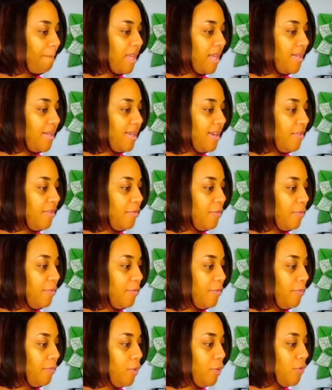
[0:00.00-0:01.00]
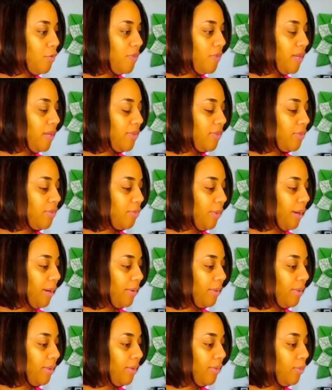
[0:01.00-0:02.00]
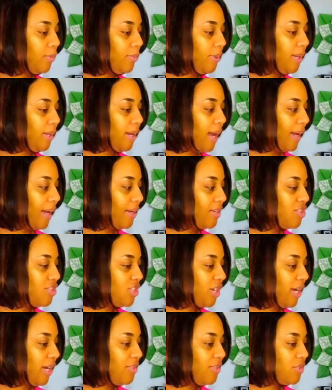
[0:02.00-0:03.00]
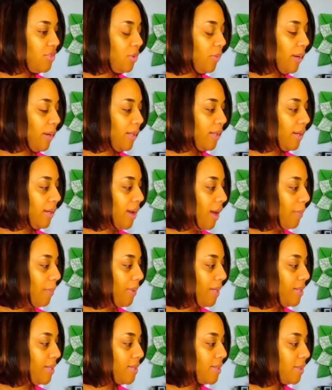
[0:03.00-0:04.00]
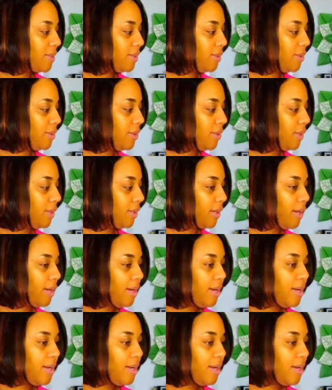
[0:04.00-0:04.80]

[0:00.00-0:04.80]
because they've moved things around a little bit. I can change the way the comments look.